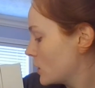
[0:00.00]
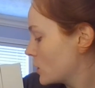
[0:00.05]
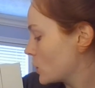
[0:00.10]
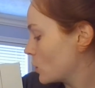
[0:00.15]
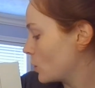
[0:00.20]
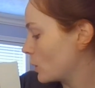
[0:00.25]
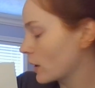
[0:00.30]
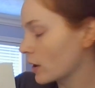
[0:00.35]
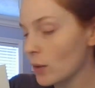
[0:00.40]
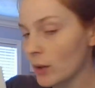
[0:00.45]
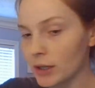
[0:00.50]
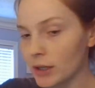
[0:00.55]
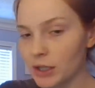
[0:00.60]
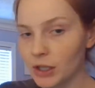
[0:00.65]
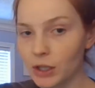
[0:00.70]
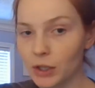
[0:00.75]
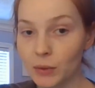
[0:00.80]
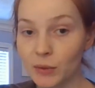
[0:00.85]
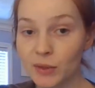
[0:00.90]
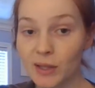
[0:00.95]
So we're going
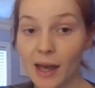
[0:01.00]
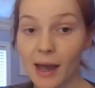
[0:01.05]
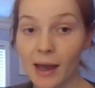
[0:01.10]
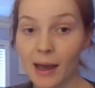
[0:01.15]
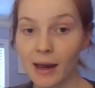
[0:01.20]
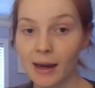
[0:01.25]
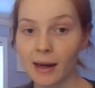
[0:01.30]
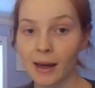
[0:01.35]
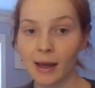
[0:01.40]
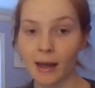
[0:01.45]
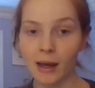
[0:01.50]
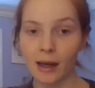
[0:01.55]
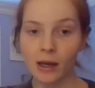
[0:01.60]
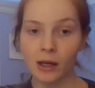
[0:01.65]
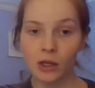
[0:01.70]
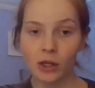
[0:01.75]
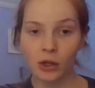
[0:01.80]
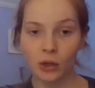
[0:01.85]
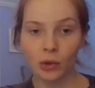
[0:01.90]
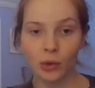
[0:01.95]
to use
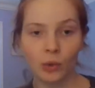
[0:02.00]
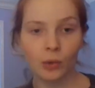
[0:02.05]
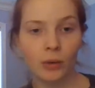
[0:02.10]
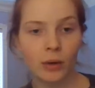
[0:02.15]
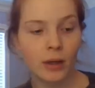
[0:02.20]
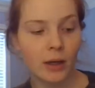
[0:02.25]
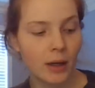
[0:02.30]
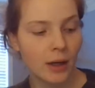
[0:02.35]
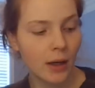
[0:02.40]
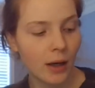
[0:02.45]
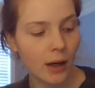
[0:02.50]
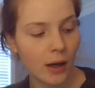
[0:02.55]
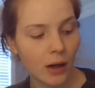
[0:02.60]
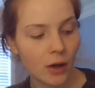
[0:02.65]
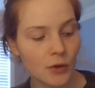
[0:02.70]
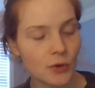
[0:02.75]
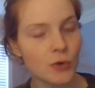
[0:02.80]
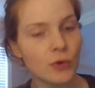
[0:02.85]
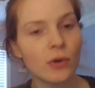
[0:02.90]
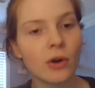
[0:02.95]
AAU, and
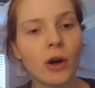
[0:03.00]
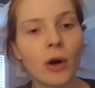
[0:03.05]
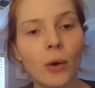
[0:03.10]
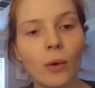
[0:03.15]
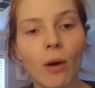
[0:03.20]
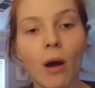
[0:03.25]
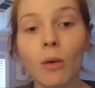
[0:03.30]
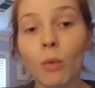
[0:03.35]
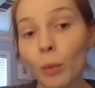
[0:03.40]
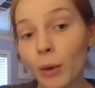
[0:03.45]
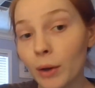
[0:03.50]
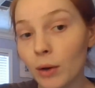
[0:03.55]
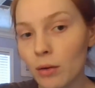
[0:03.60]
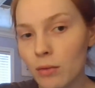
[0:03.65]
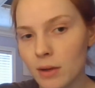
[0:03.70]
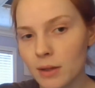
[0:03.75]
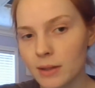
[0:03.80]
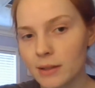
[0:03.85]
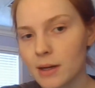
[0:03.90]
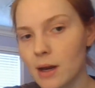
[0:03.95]
I'll do the codon wheel
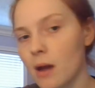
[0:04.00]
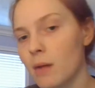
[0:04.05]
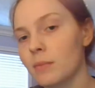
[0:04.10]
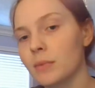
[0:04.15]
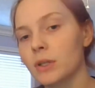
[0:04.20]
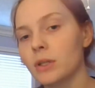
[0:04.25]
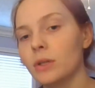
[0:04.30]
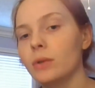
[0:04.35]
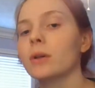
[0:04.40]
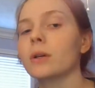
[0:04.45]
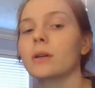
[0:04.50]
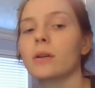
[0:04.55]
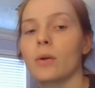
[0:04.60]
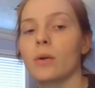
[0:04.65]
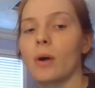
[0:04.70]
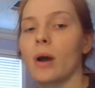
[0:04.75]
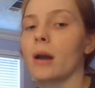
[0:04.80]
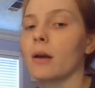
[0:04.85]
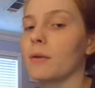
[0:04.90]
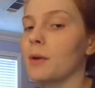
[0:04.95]
this time so you can
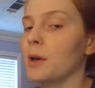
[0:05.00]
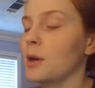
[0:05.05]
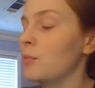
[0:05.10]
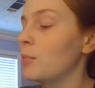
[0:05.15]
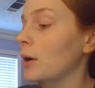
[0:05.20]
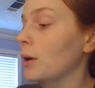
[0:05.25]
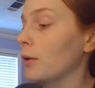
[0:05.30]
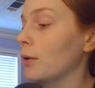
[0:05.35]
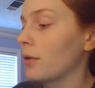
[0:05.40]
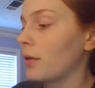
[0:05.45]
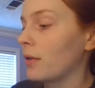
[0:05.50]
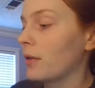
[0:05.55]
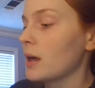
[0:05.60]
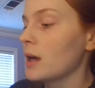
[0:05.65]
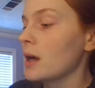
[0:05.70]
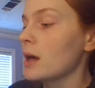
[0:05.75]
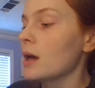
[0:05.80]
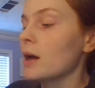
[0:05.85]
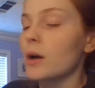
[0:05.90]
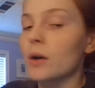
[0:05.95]
know how to read both.
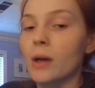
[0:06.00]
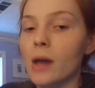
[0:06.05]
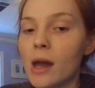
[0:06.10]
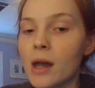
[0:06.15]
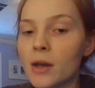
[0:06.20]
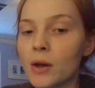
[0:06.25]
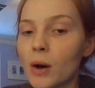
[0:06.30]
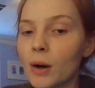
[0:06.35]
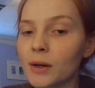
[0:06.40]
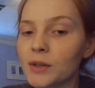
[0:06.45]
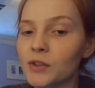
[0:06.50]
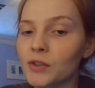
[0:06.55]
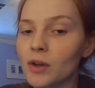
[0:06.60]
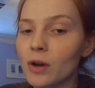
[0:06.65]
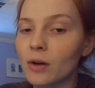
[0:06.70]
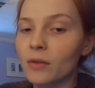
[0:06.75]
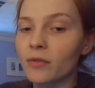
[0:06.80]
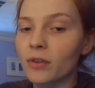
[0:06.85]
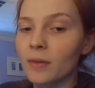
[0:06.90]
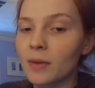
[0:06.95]
Okay, you always
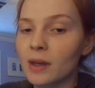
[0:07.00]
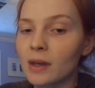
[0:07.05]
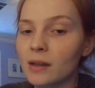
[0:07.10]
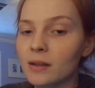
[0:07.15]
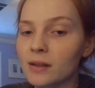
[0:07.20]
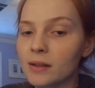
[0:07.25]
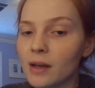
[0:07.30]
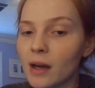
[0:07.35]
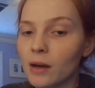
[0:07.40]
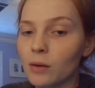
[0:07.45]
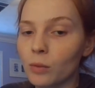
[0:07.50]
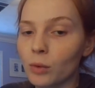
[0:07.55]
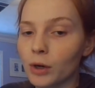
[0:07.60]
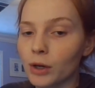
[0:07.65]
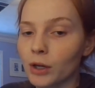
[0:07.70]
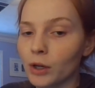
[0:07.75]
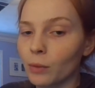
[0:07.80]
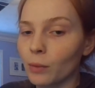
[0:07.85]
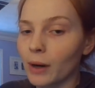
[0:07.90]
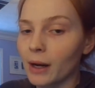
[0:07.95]
start from the inside,
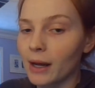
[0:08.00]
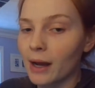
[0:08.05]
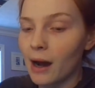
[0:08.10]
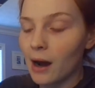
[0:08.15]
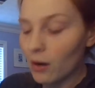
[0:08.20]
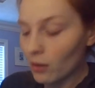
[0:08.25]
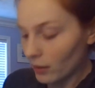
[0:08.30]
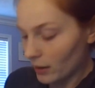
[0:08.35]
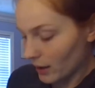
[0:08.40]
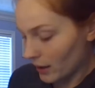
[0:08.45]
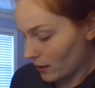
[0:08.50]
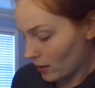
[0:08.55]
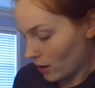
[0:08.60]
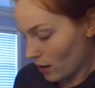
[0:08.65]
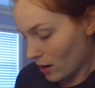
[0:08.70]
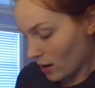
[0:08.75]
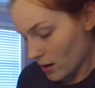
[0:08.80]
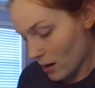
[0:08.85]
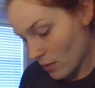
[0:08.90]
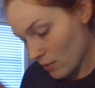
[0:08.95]
work your way out, and
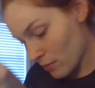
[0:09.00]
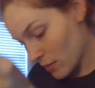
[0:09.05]
our,